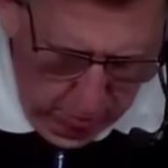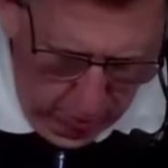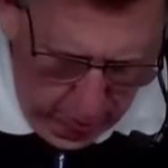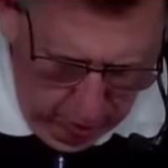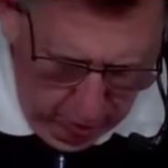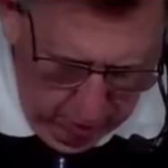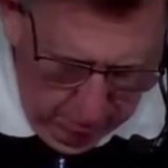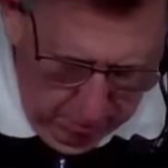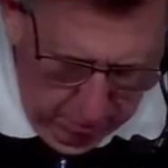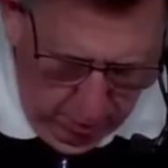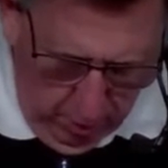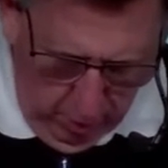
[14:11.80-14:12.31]

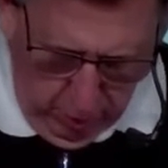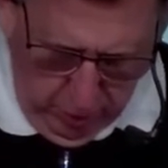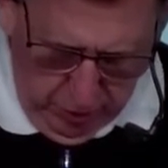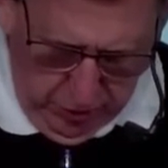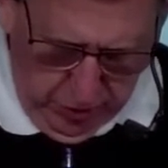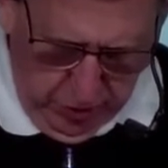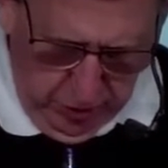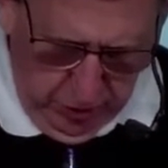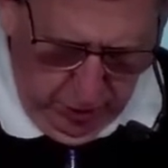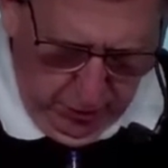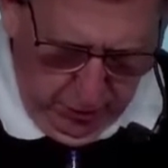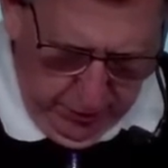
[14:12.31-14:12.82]
more
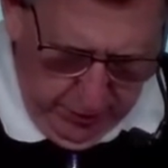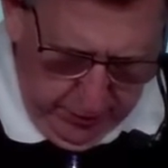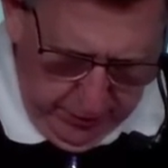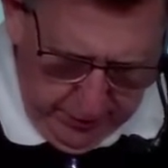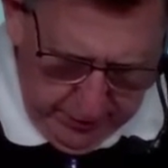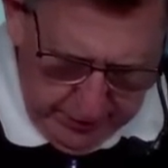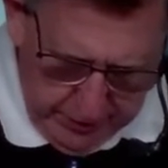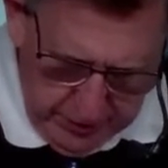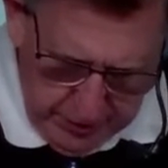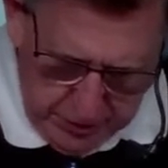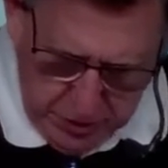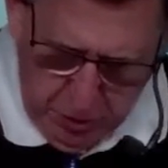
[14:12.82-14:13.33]
emotional than
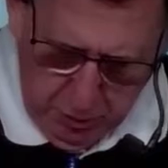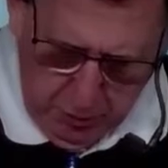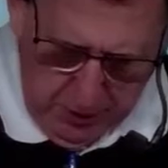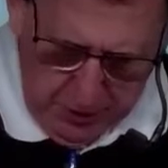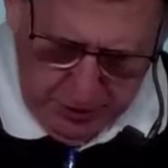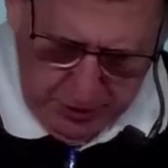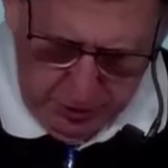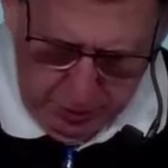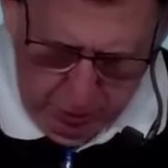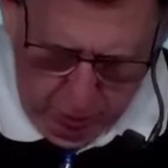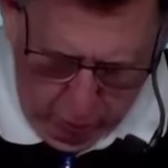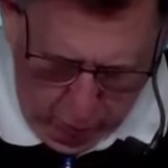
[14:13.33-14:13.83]
the
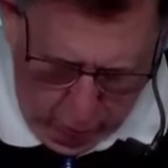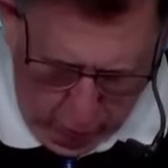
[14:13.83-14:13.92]
situation